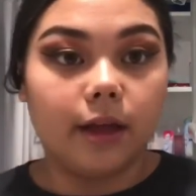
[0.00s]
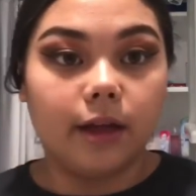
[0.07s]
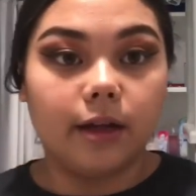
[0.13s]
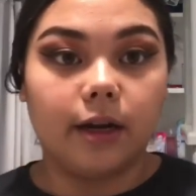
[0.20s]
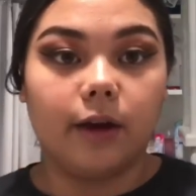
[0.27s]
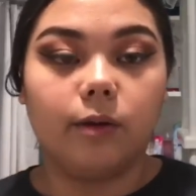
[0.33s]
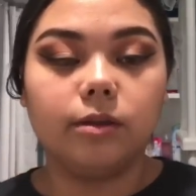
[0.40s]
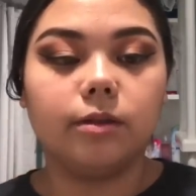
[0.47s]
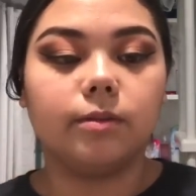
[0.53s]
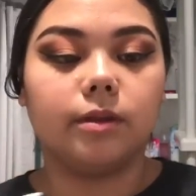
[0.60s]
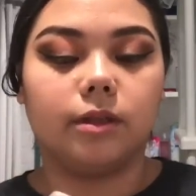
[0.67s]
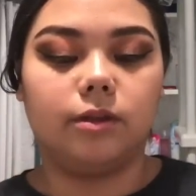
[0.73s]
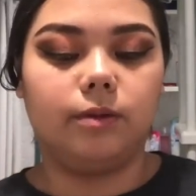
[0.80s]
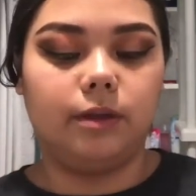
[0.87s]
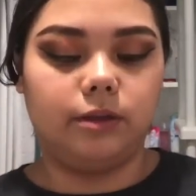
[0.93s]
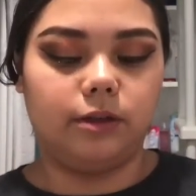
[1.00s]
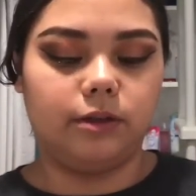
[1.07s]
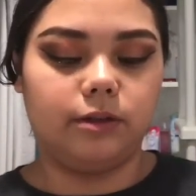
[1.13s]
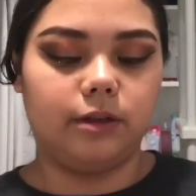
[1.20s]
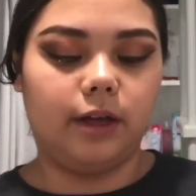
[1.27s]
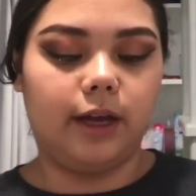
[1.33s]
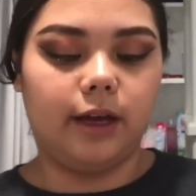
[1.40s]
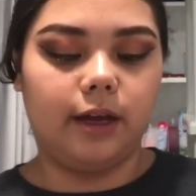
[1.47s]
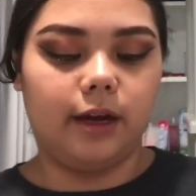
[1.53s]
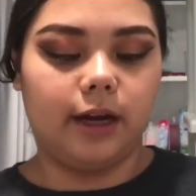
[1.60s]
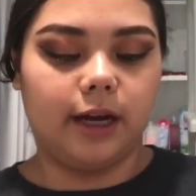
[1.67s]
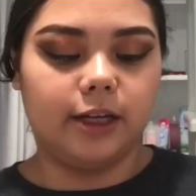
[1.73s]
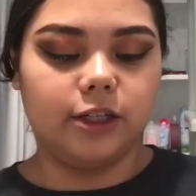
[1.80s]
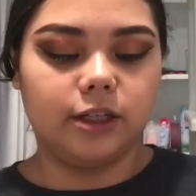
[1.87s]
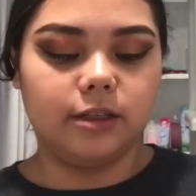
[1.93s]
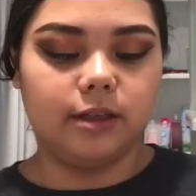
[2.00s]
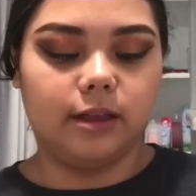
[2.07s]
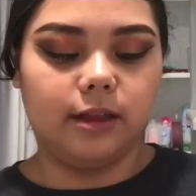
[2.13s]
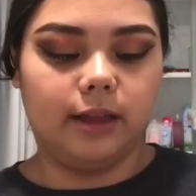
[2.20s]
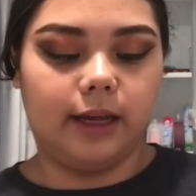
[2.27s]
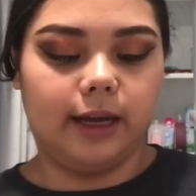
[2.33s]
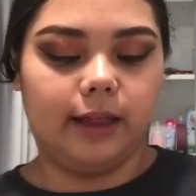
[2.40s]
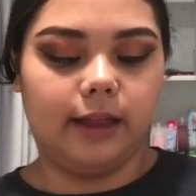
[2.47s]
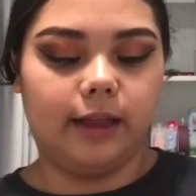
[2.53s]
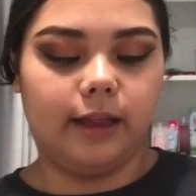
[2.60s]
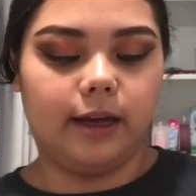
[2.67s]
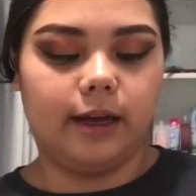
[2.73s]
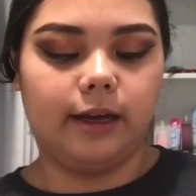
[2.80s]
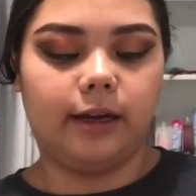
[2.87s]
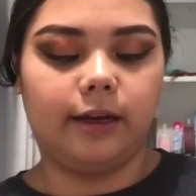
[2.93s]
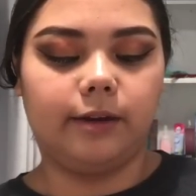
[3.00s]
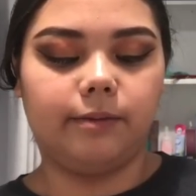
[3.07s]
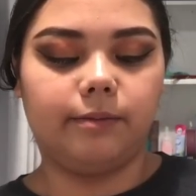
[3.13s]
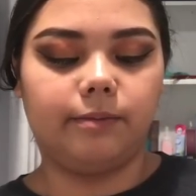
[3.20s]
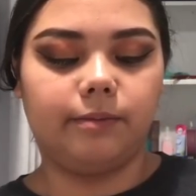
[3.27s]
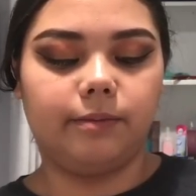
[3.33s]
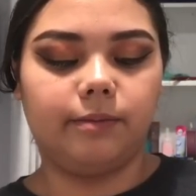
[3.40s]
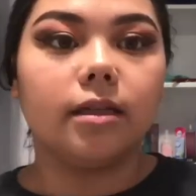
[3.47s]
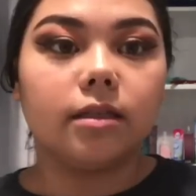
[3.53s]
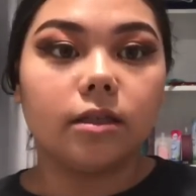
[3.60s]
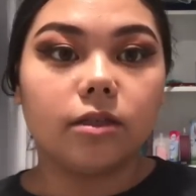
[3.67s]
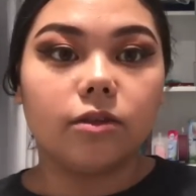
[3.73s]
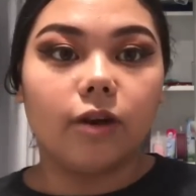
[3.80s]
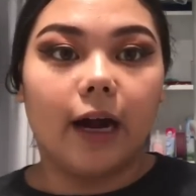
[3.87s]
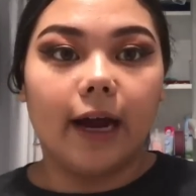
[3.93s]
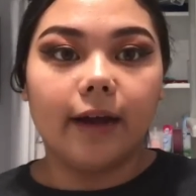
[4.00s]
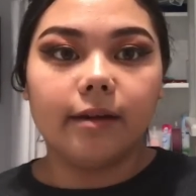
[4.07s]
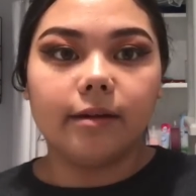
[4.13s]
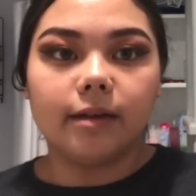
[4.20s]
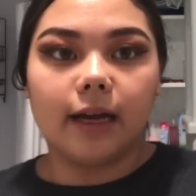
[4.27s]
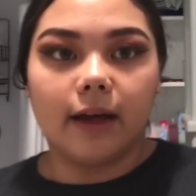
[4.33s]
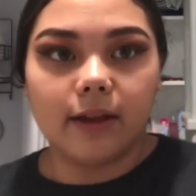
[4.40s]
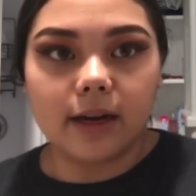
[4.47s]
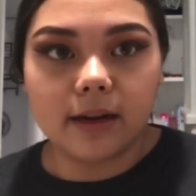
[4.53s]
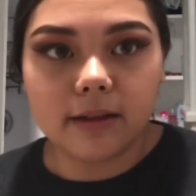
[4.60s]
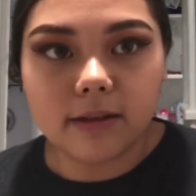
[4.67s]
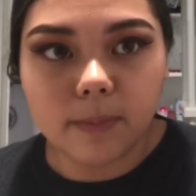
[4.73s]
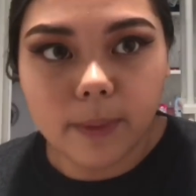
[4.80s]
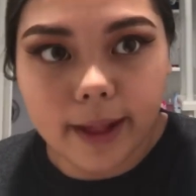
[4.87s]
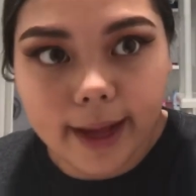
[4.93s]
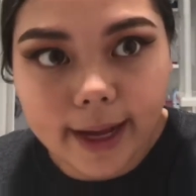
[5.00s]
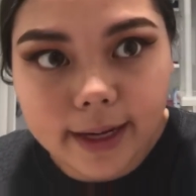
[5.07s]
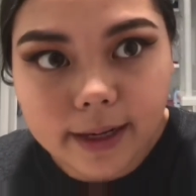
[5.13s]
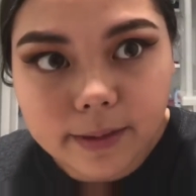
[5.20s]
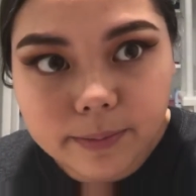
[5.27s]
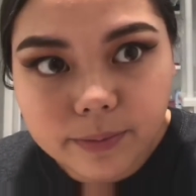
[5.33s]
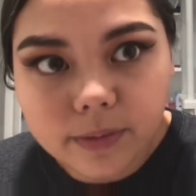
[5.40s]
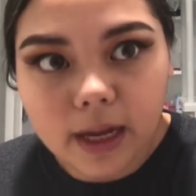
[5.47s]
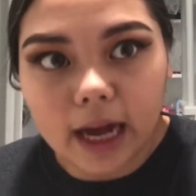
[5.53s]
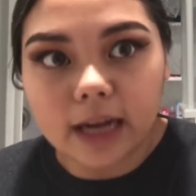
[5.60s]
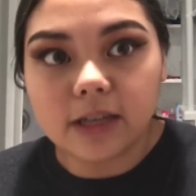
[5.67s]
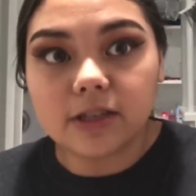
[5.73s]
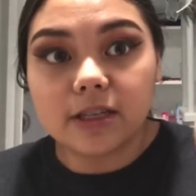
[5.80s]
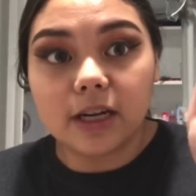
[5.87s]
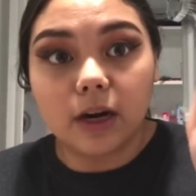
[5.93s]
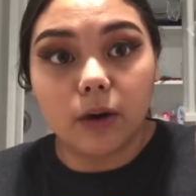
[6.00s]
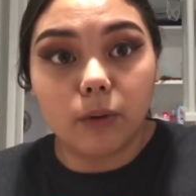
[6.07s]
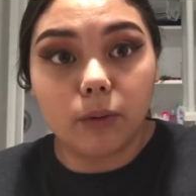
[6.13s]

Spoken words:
and I hold it with the tweezers and I just lightly line it. Let this dry now that it's applied. I just did a